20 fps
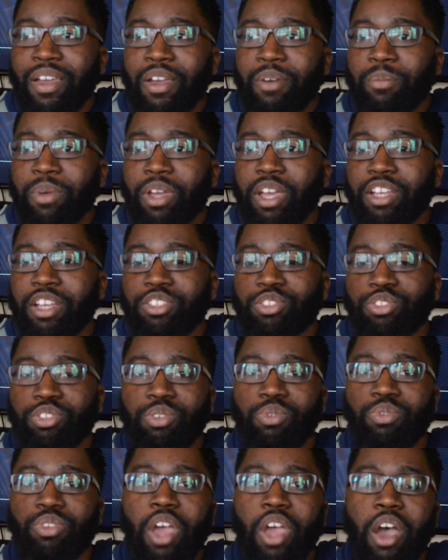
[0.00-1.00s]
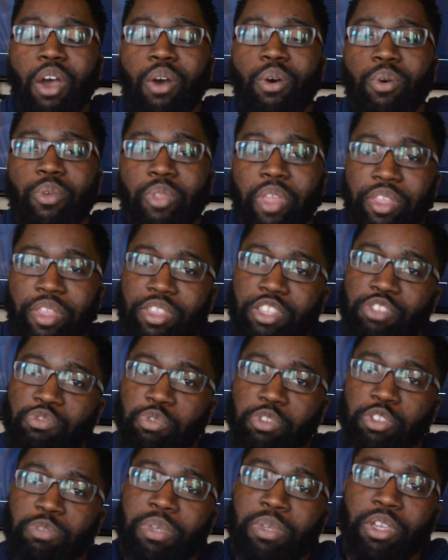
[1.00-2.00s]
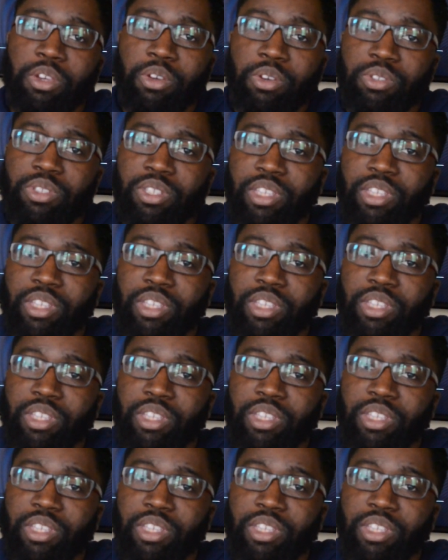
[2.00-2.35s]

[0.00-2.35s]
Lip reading: because you know that these rear speakers